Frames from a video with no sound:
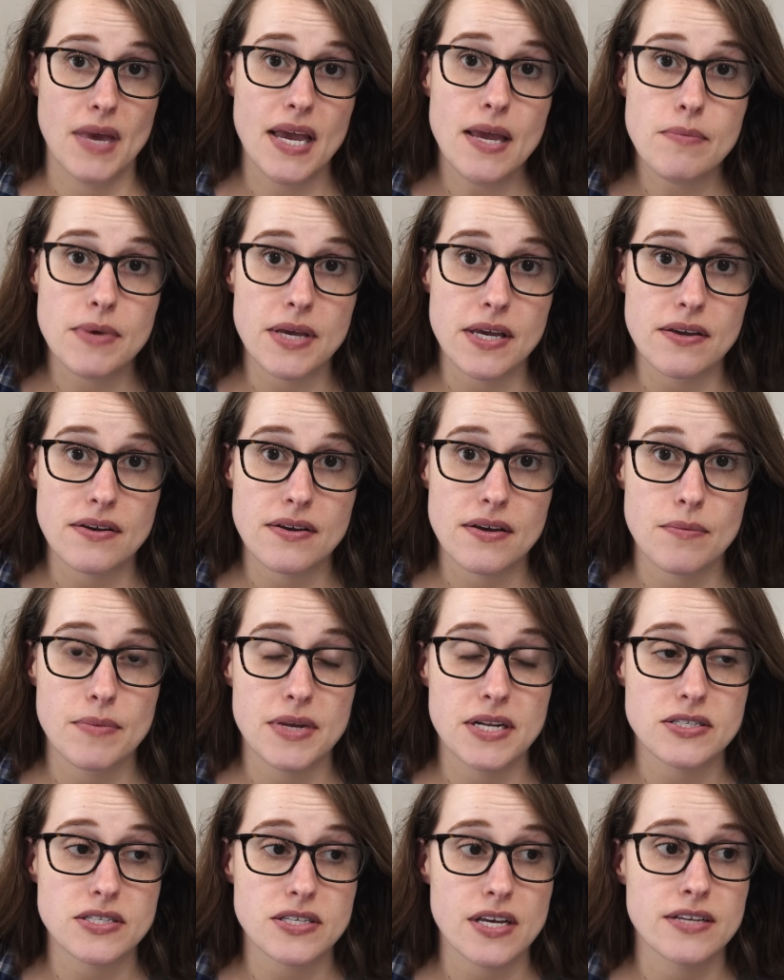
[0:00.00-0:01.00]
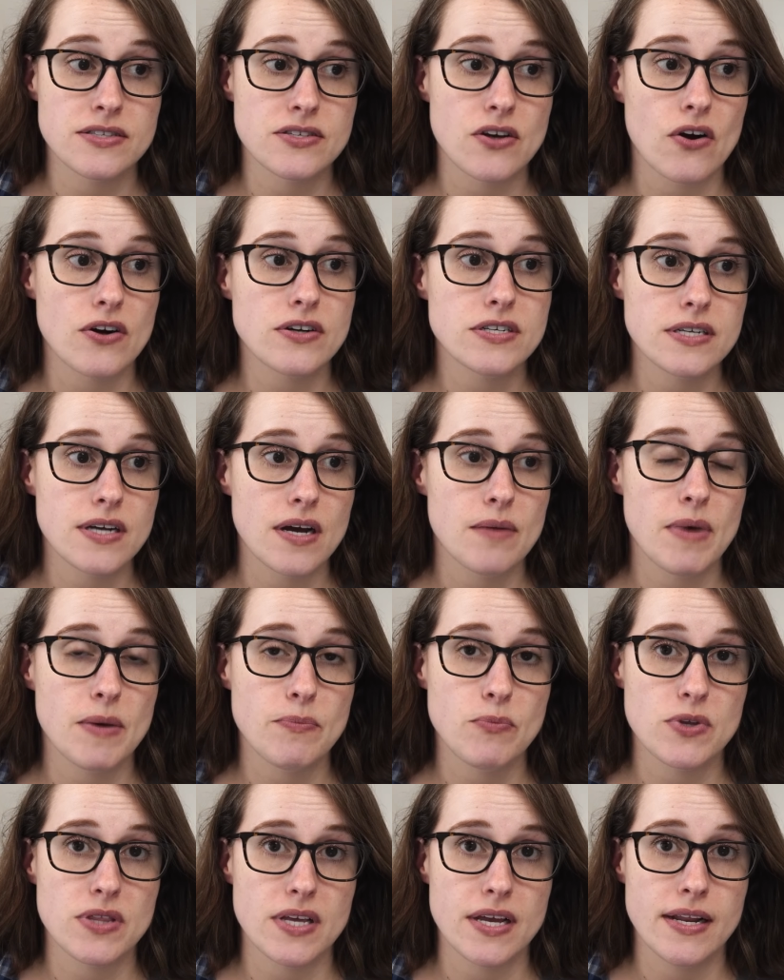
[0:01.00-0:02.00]
Maybe. I mean, it's it's hard to come
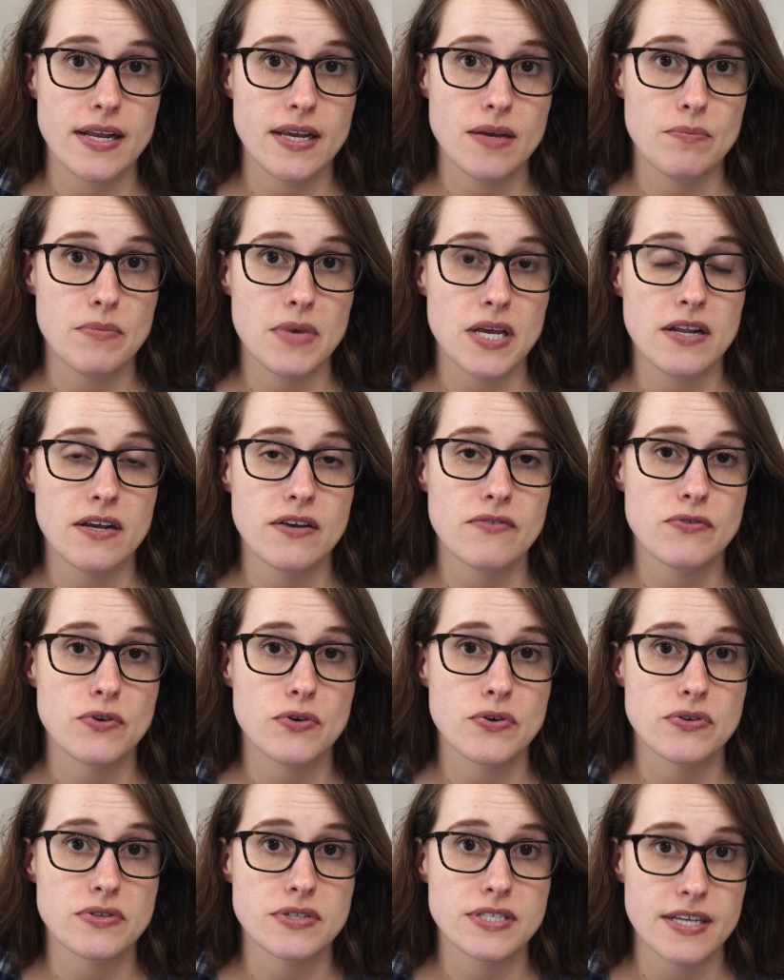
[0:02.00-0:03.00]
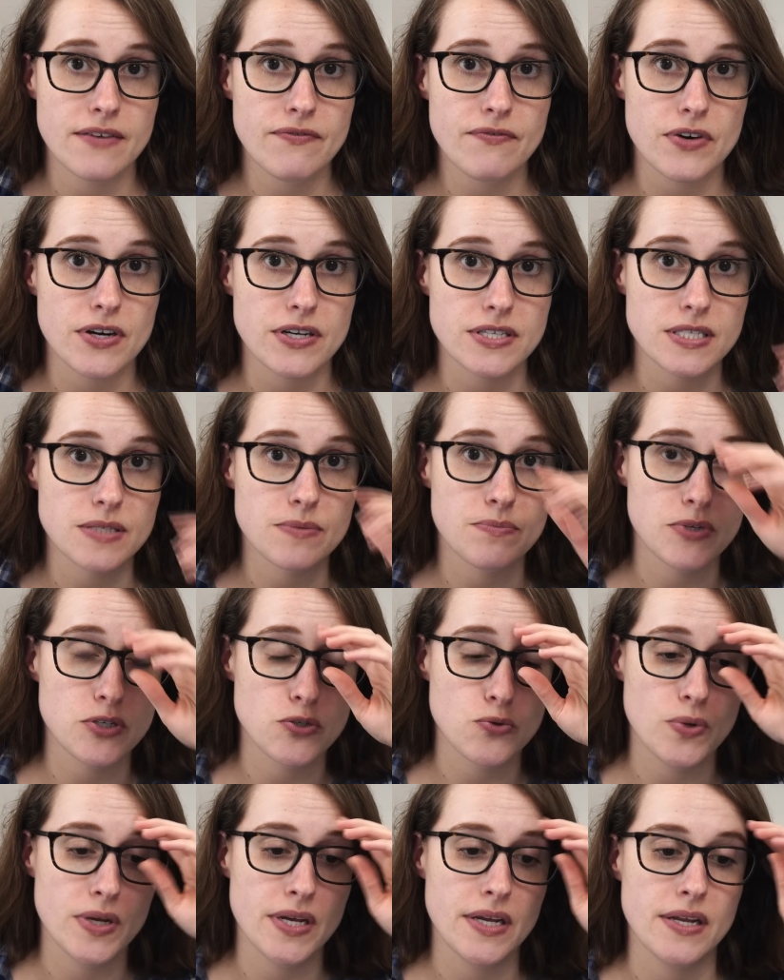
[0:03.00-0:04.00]
up with any meaningful difference
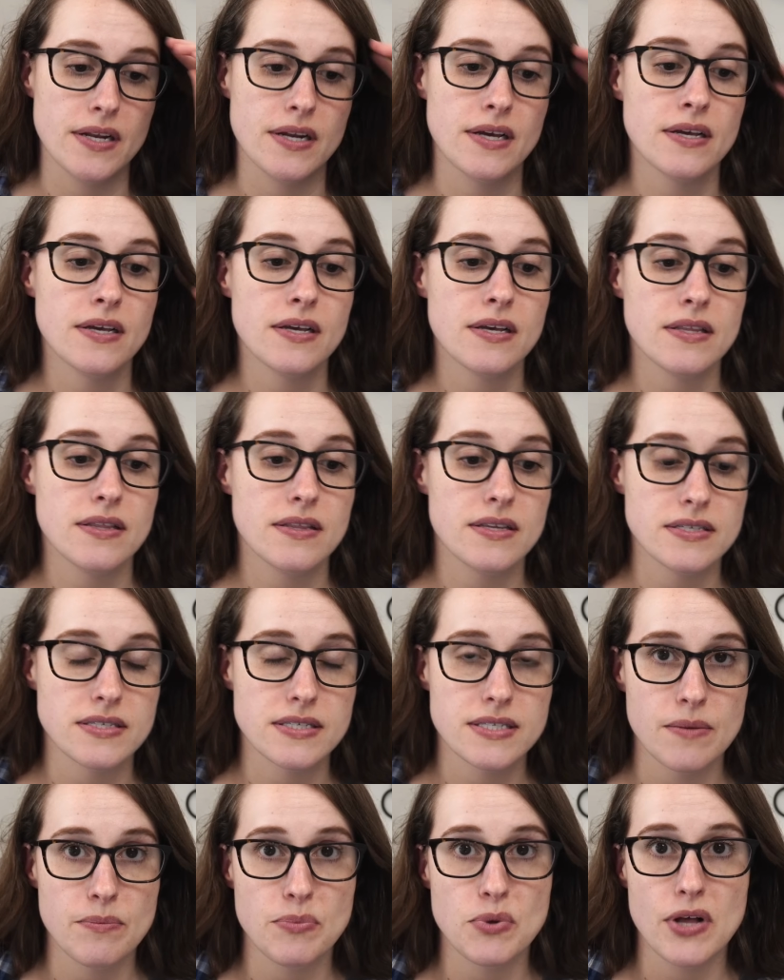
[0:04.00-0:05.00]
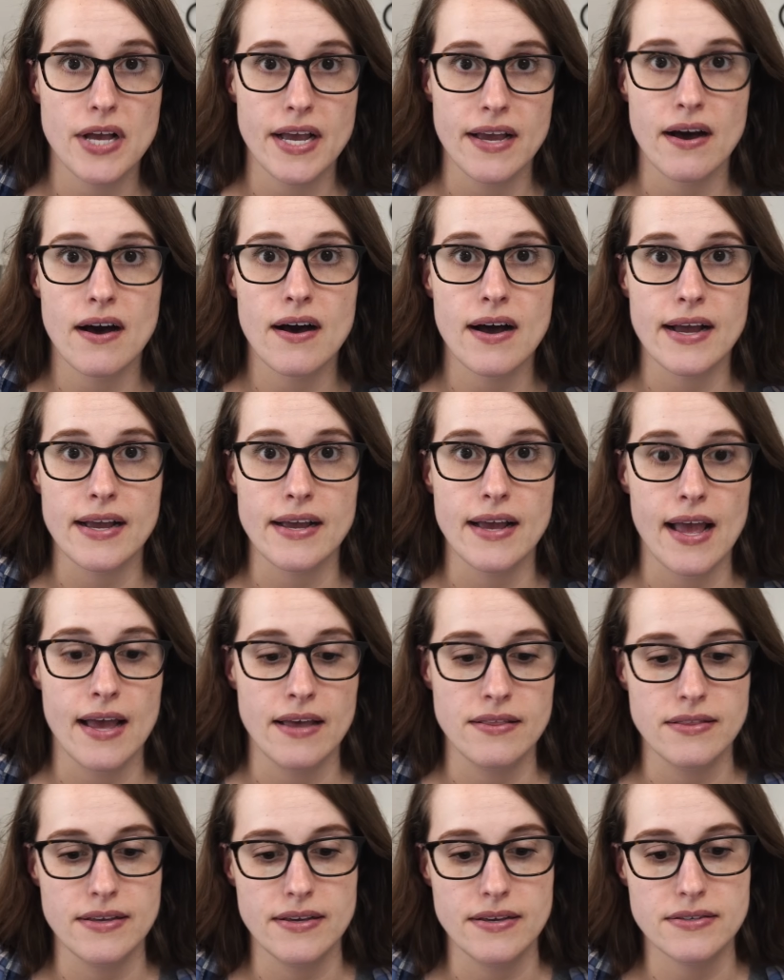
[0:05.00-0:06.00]
between this simple AI
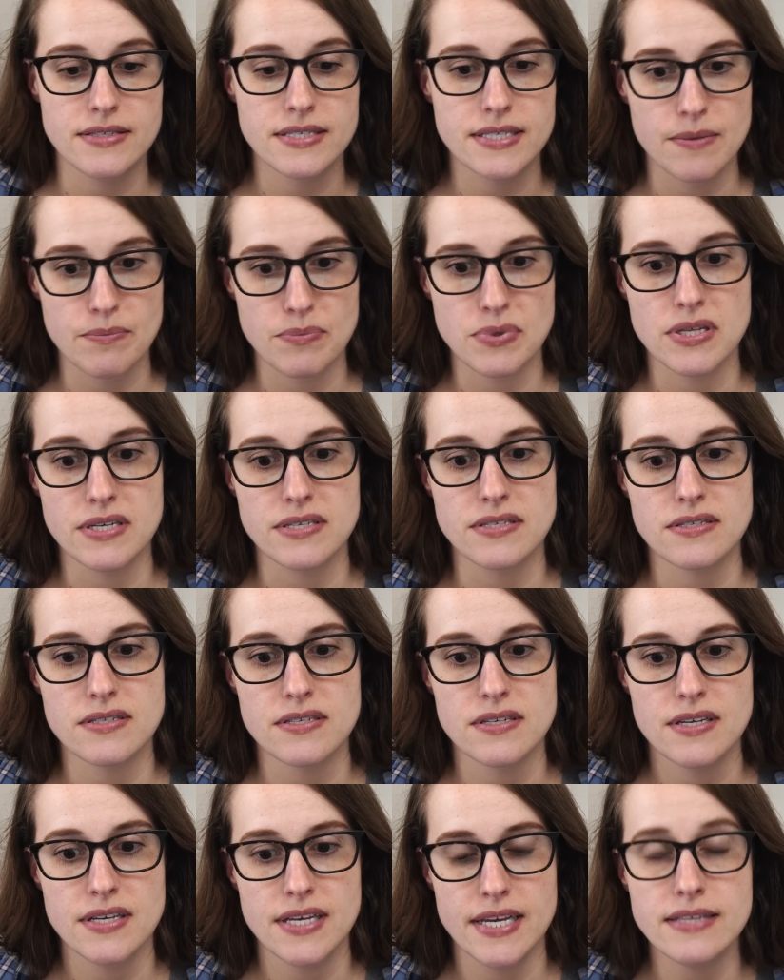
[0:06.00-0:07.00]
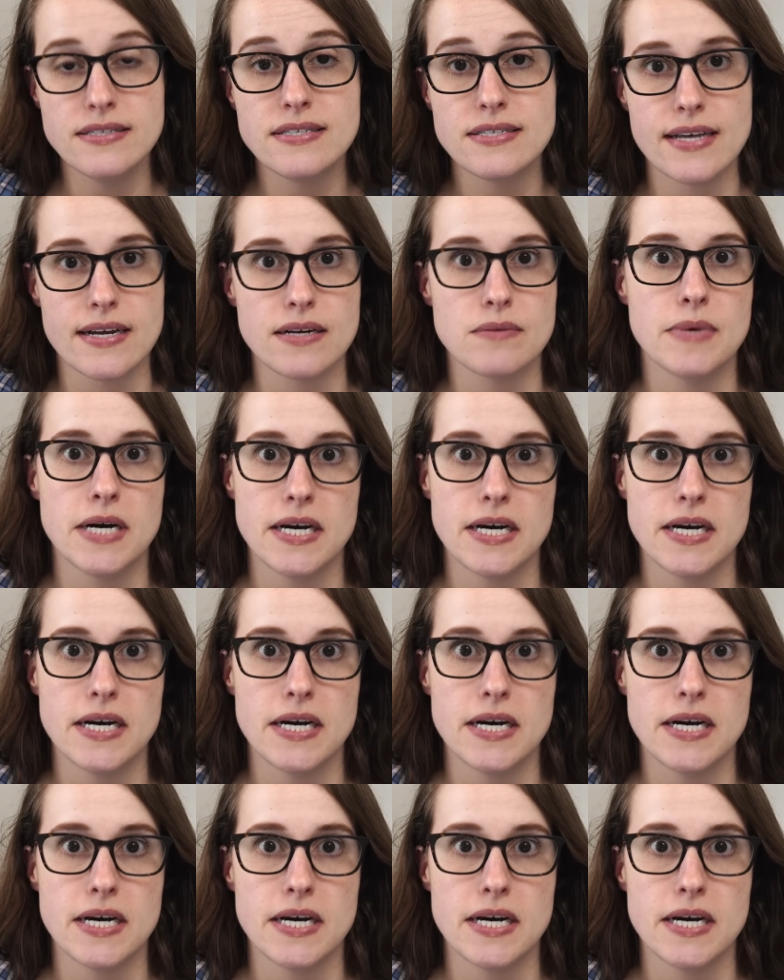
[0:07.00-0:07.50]
and the simplest insect